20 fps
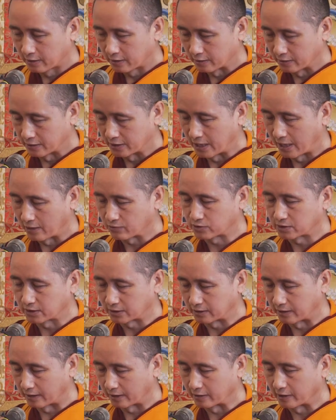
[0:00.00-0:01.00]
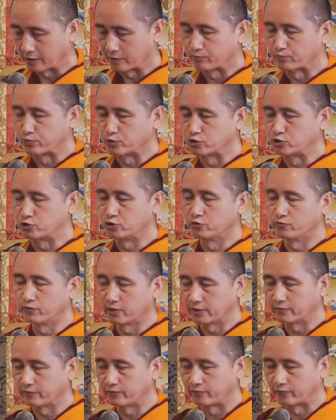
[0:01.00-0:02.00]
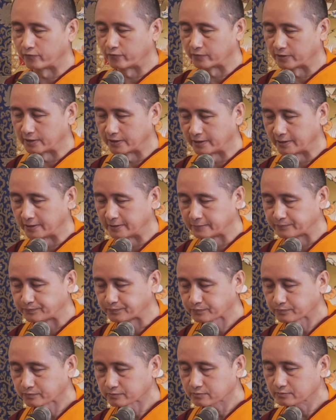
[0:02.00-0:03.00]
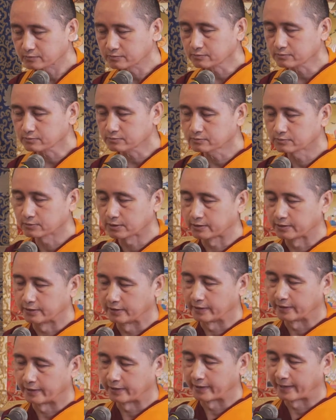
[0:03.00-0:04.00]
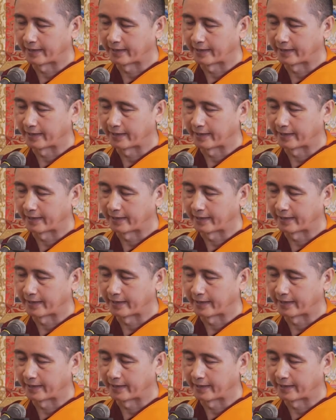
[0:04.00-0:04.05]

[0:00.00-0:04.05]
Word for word: renouncing that and pursuing for the, the